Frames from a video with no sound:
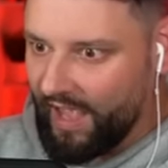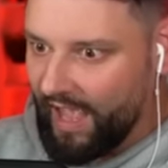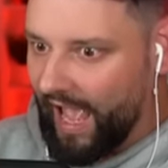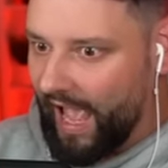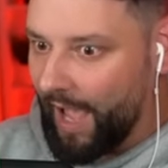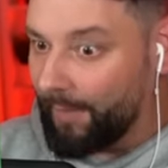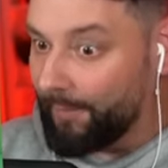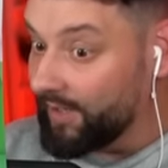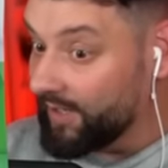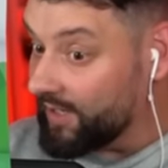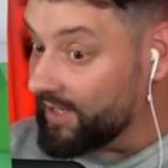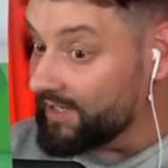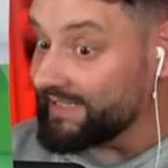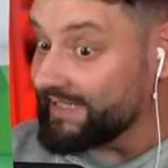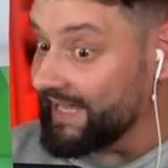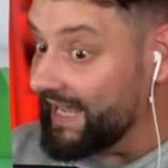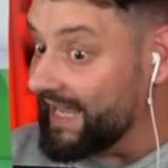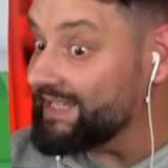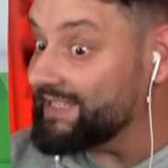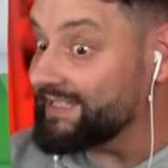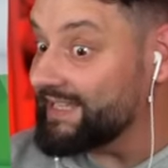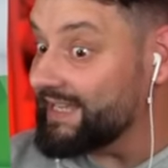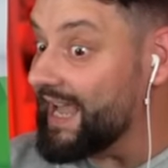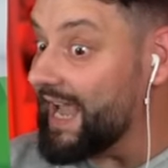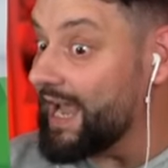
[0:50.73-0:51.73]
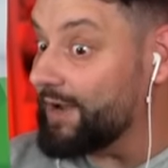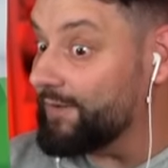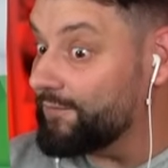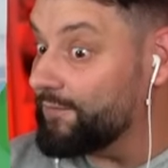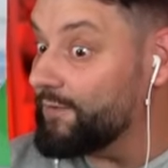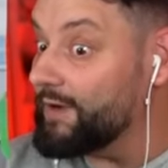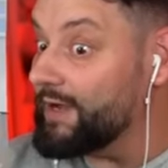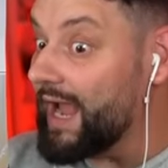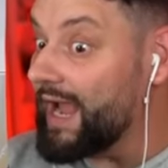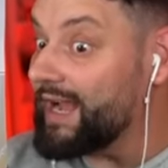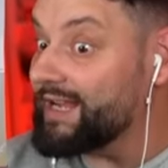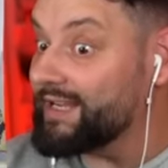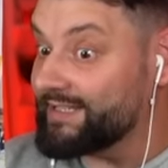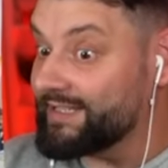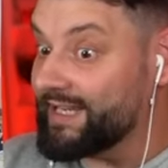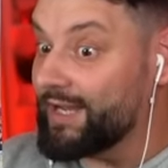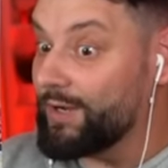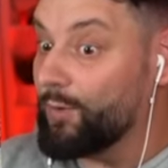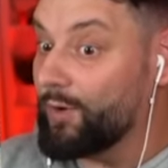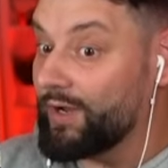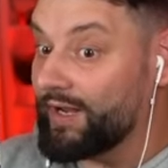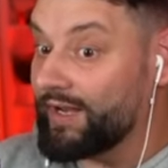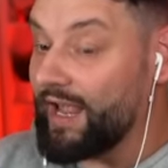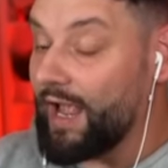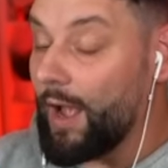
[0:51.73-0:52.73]
And because it is the A380,
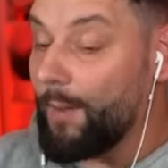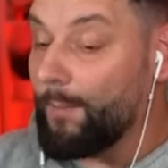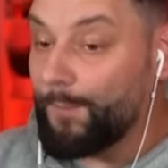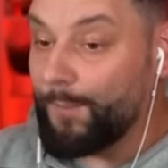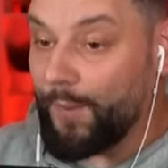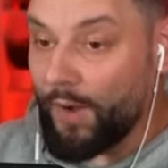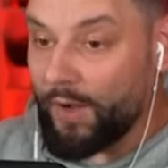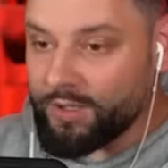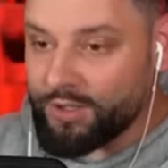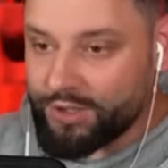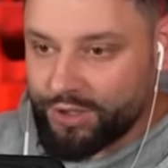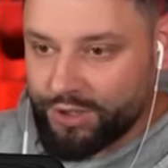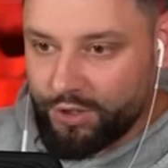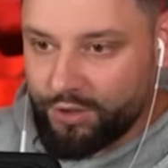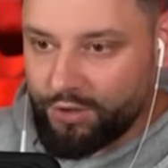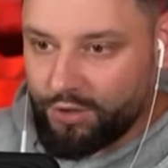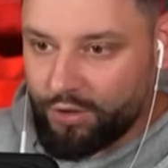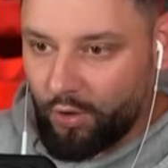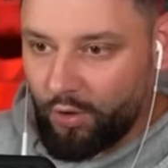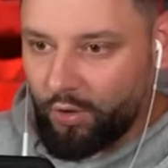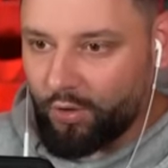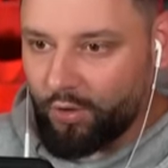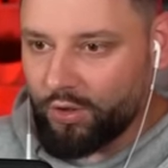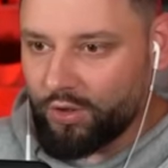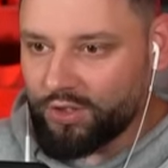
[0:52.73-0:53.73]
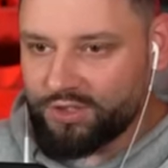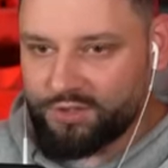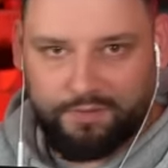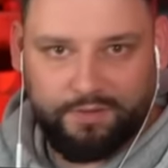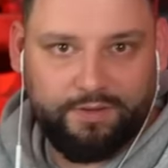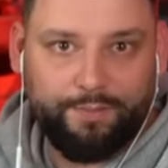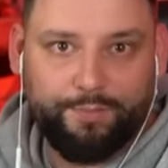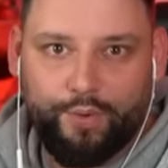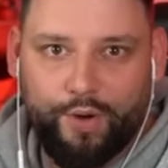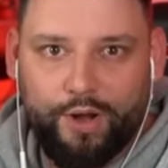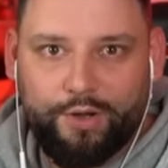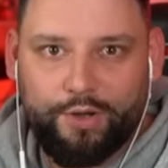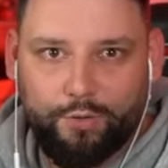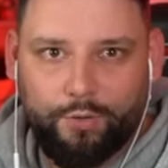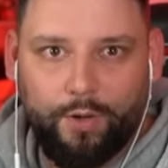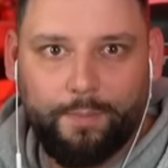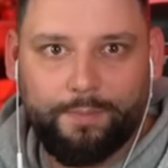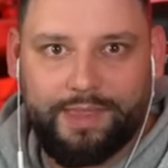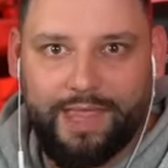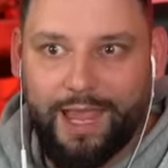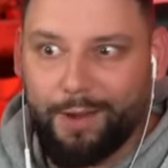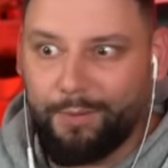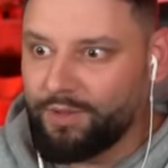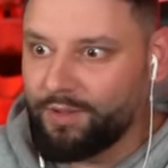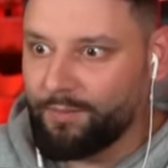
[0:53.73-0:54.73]
we're going to get a bunch of doors with the brand new
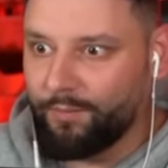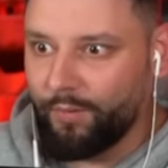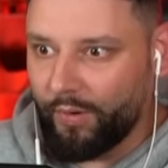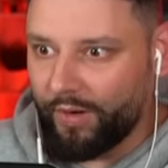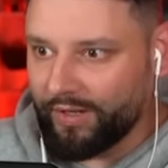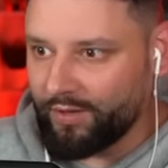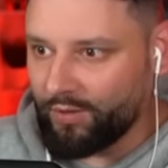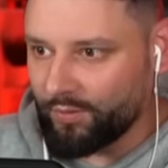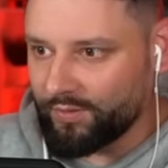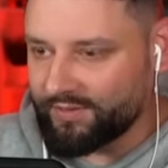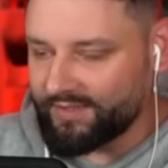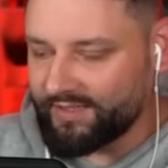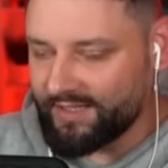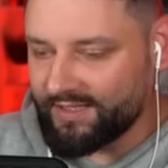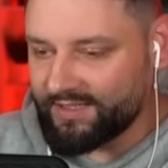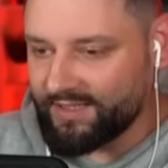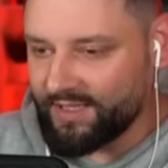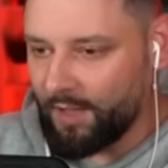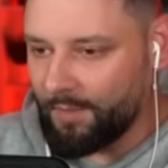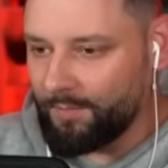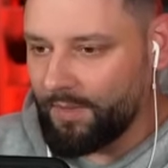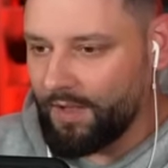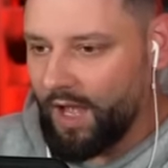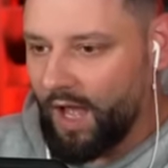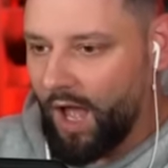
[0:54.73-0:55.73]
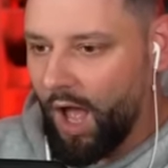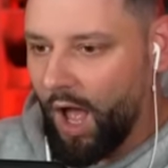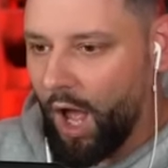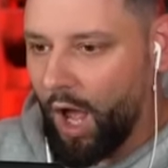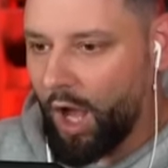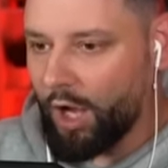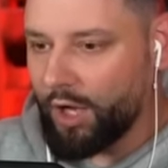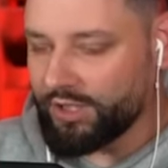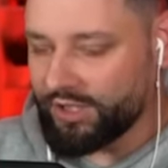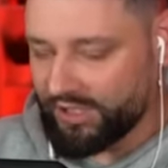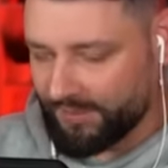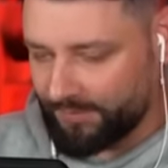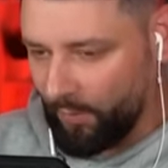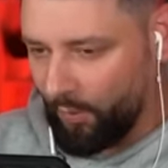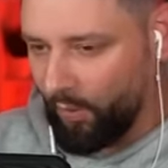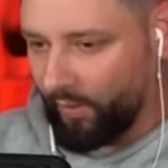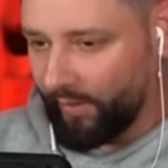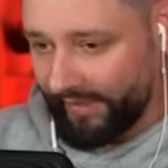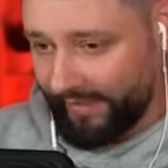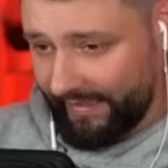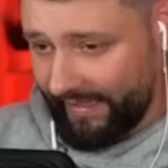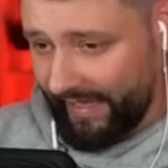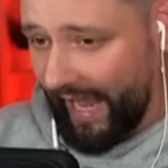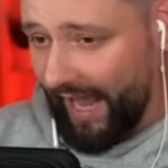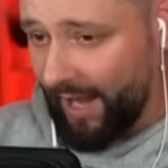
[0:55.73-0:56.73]
update with the multi-door system uh,
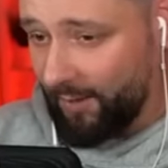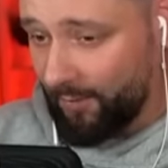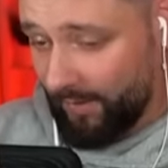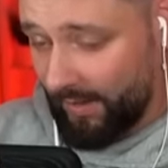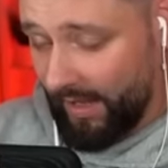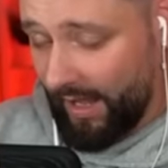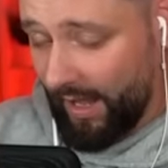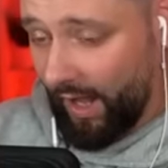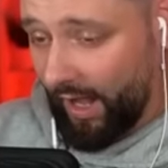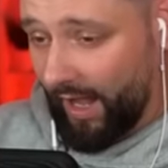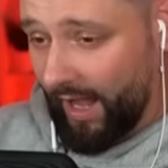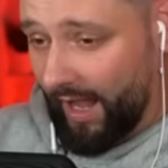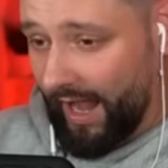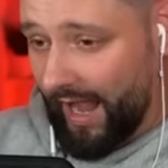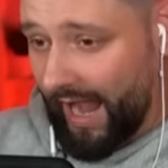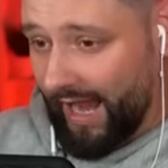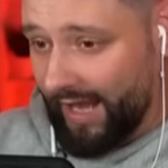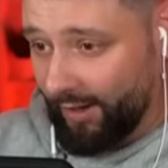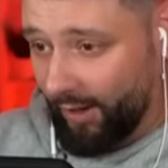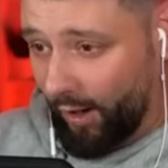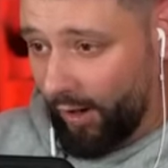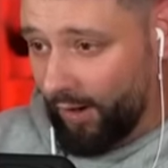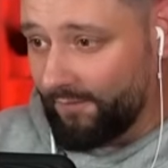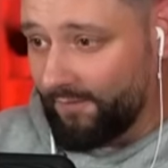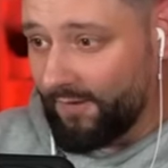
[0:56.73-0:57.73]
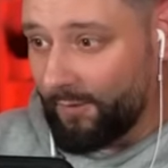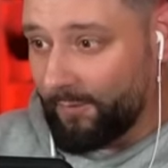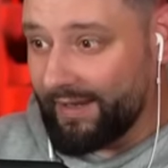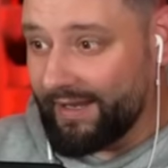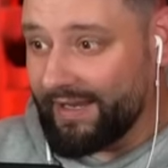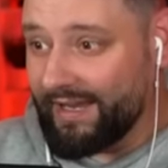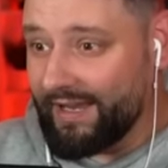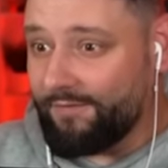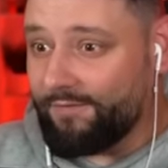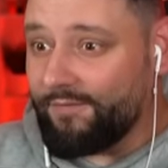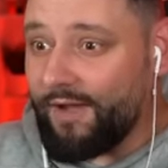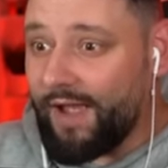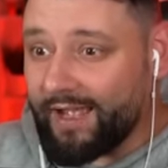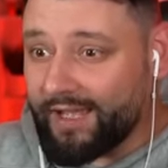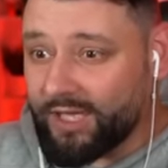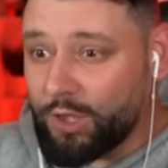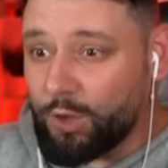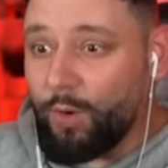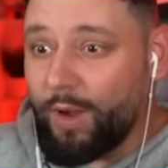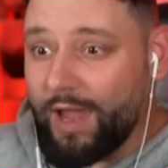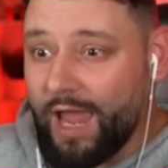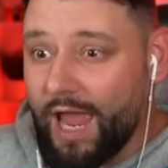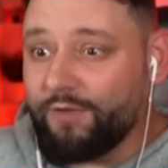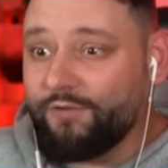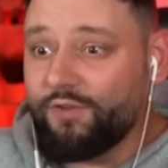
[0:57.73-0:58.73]
spawning out, uh, and hopefully we can
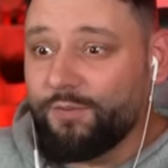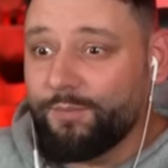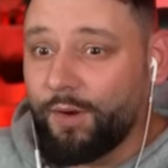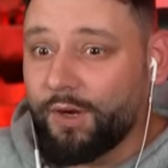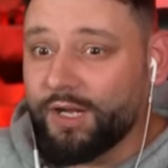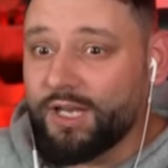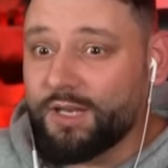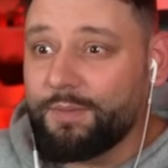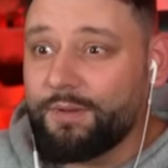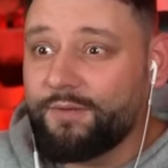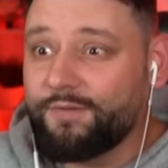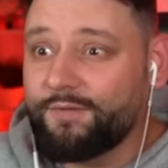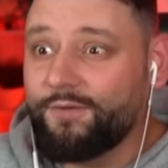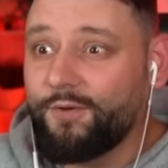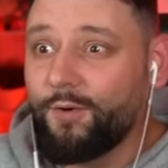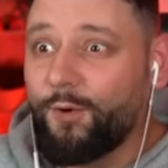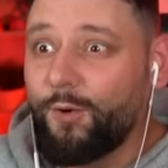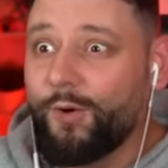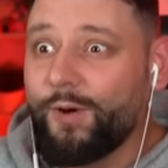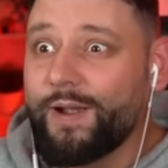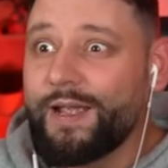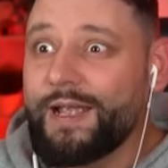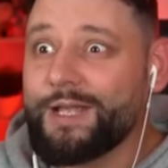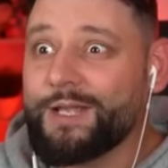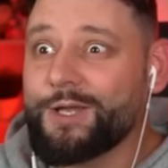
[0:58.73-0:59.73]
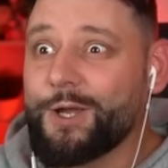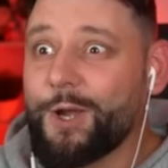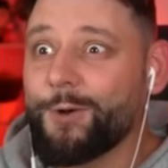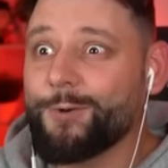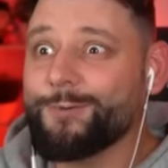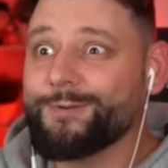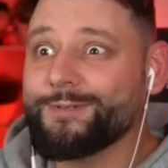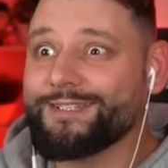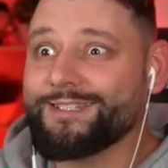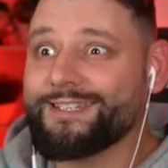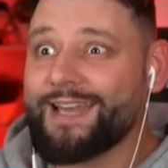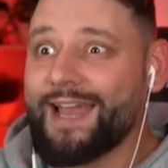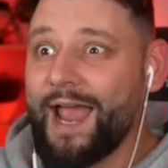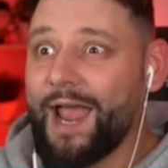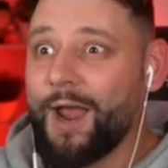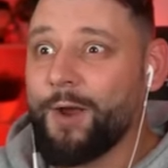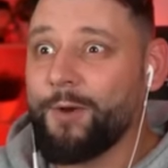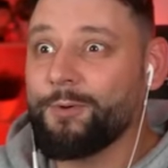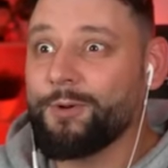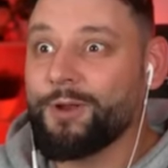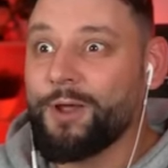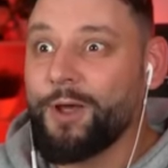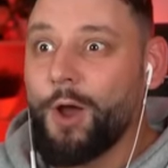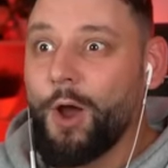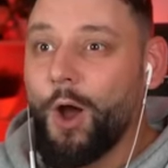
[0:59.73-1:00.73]
evacuate everybody before it goes
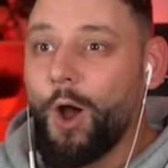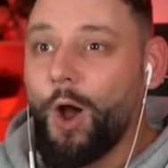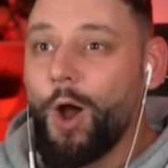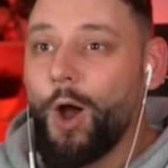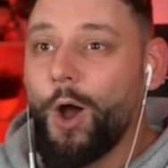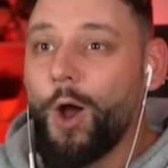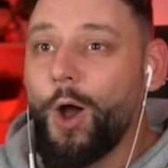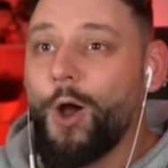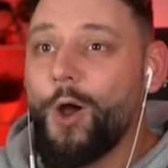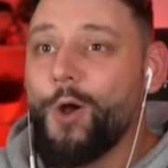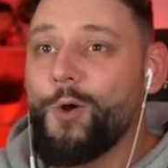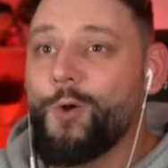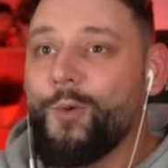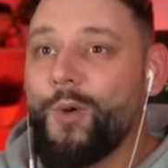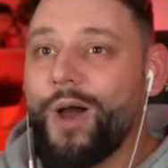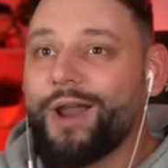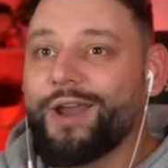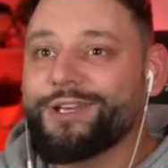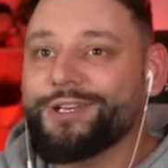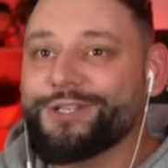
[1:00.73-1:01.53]
down. Oh, what a